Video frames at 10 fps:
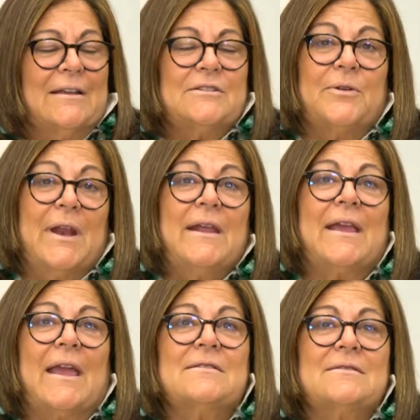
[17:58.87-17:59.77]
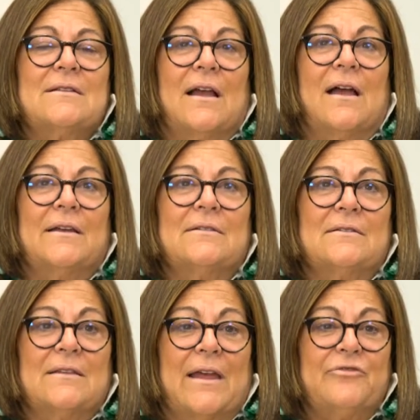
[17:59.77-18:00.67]
So in any case, I
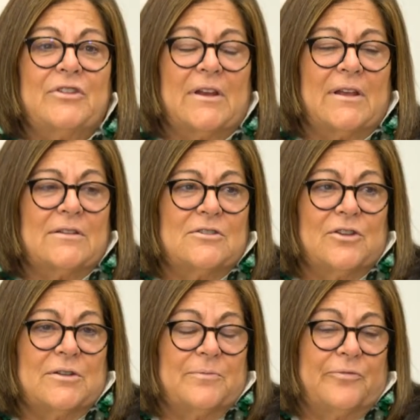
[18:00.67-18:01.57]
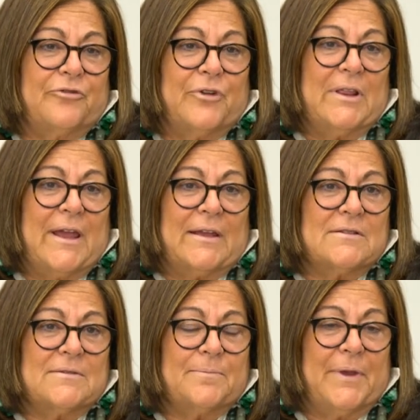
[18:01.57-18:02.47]
left and I took a
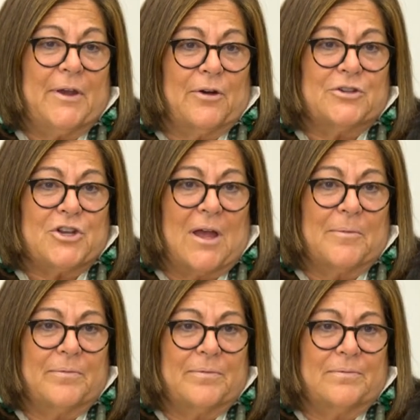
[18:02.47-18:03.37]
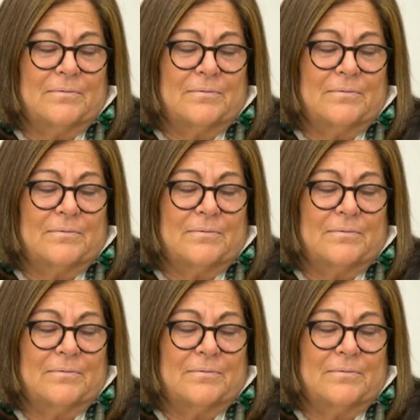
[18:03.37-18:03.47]
freelance PR job